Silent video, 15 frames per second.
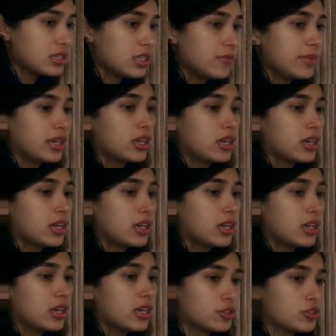a proportion.
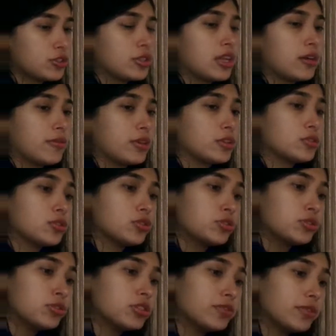That way, there's two different
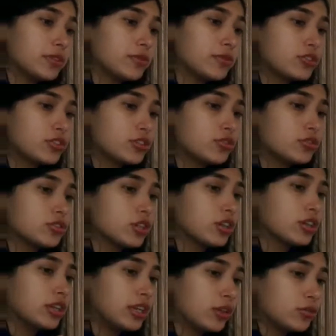ratios that are equal to
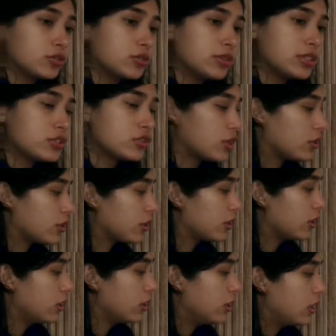each other.
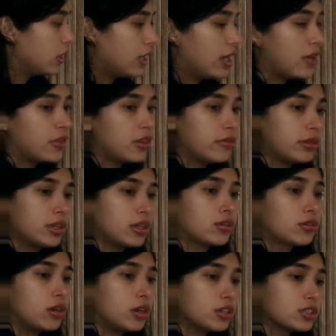And then we can cross
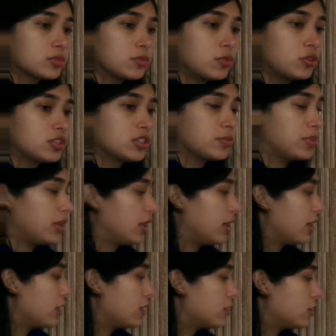multiply to
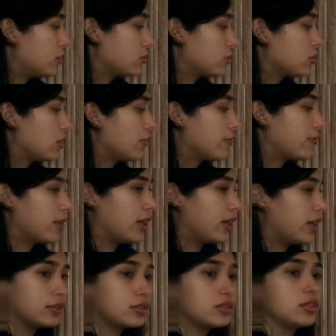solve for X.
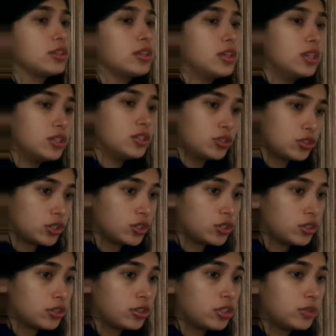Starting to look a
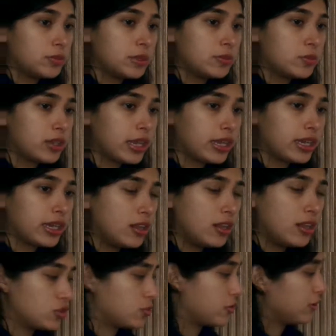little bit more like
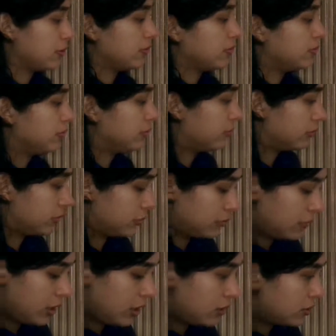algebra.
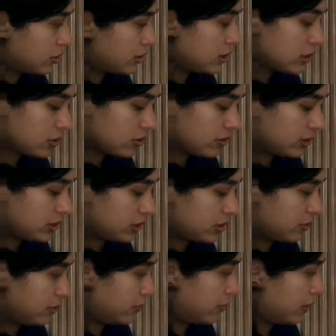So let's go ahead and
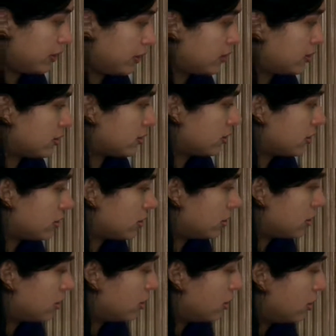simplify this.
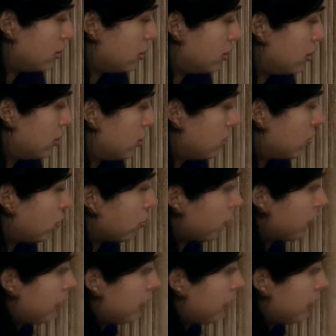Or